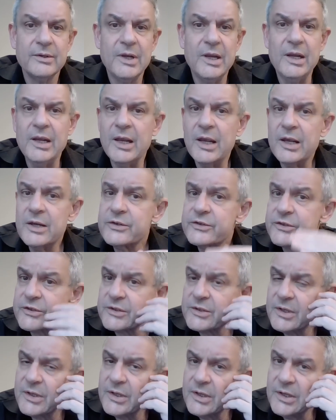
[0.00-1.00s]
he
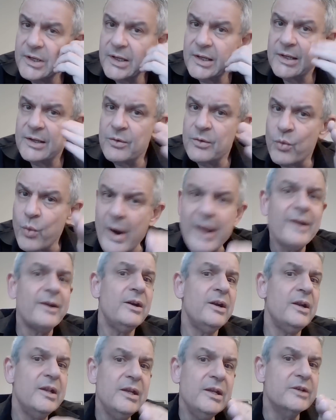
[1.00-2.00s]
has
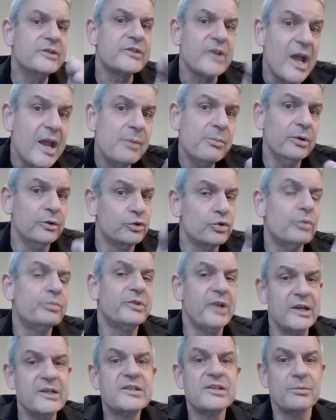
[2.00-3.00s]
when he is able to
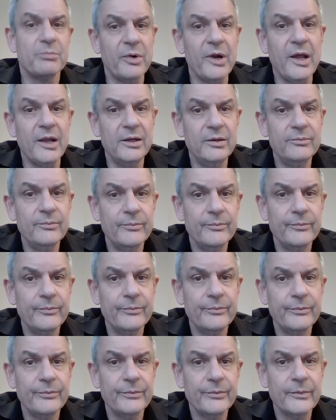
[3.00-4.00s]
obtain supply.
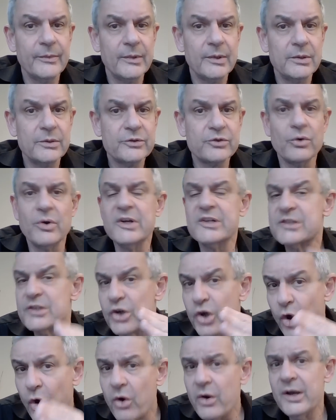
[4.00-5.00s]
So as
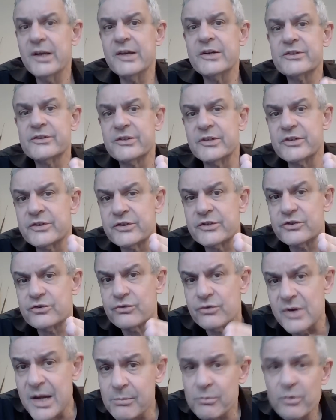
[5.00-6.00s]
long as the
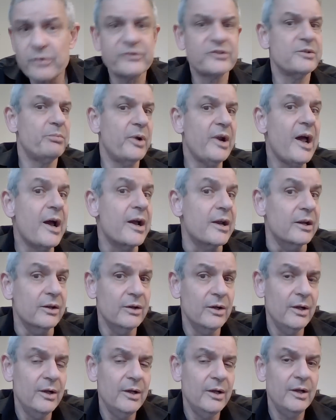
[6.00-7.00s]
stream of supply
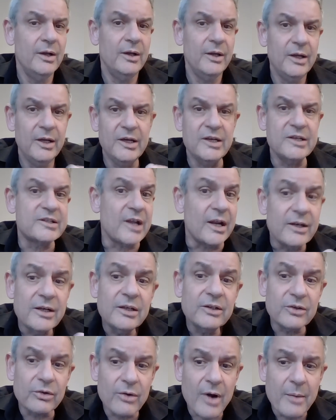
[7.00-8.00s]
is
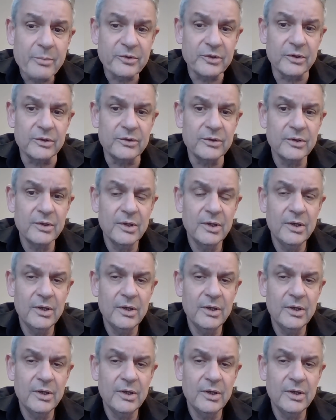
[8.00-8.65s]
uninterrupted,